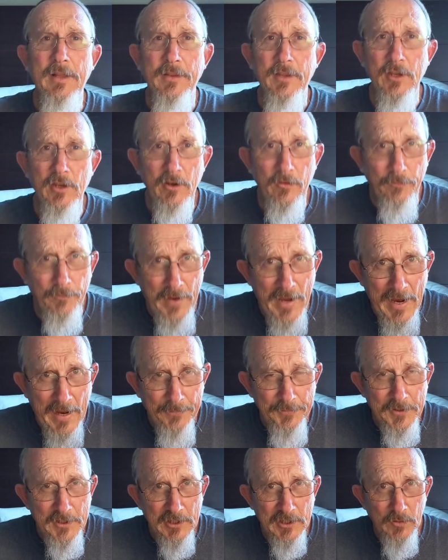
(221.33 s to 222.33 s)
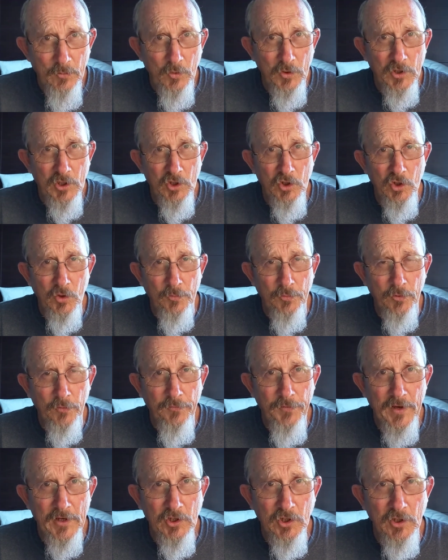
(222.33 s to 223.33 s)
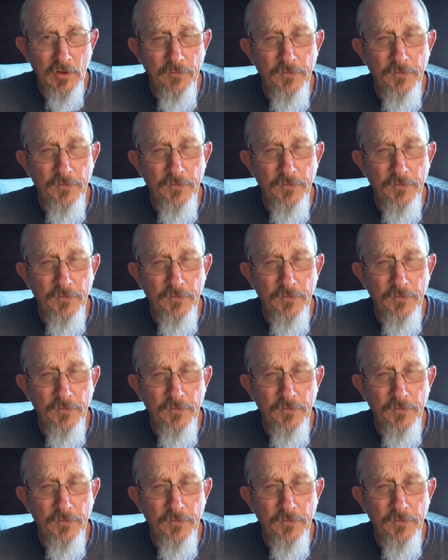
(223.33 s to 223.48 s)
then you have baptism, which is your profession